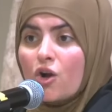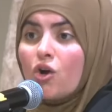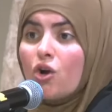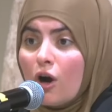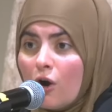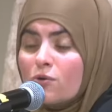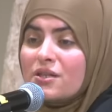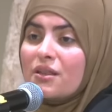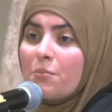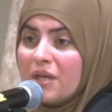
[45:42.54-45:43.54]
Go
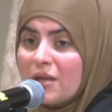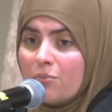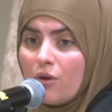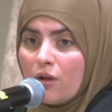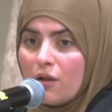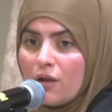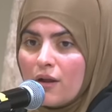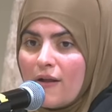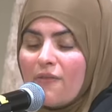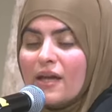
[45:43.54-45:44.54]
to the people.
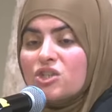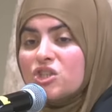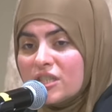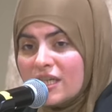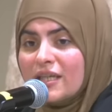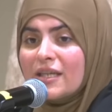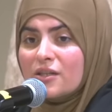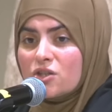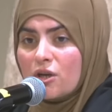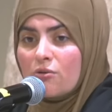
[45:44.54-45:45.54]
That she
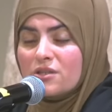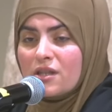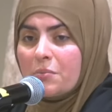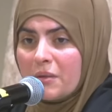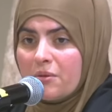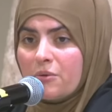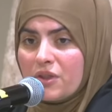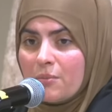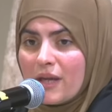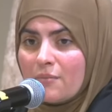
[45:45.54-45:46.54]
needed to go to the people with
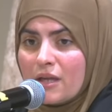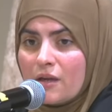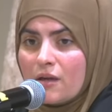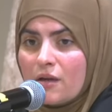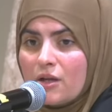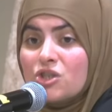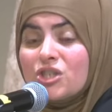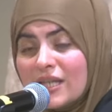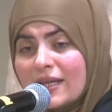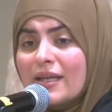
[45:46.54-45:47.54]
the baby.
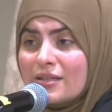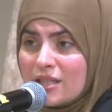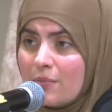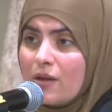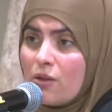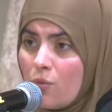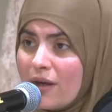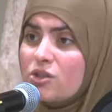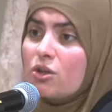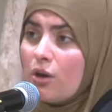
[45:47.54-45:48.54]
She needed to be the
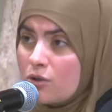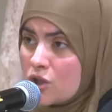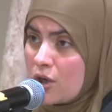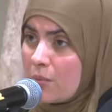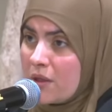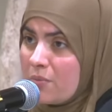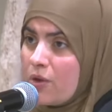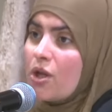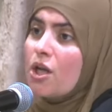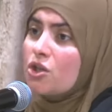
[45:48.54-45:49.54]
one to go to her
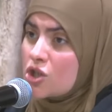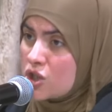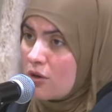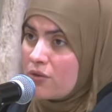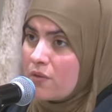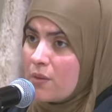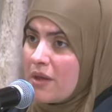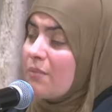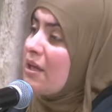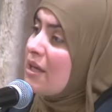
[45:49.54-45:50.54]
people, to show them the
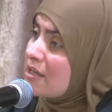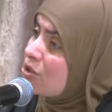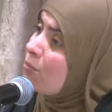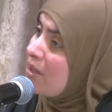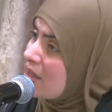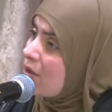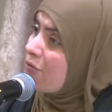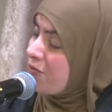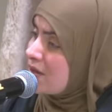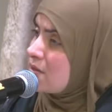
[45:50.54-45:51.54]
baby, to be there
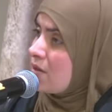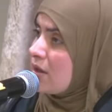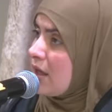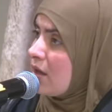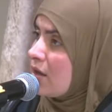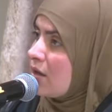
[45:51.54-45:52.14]
physically.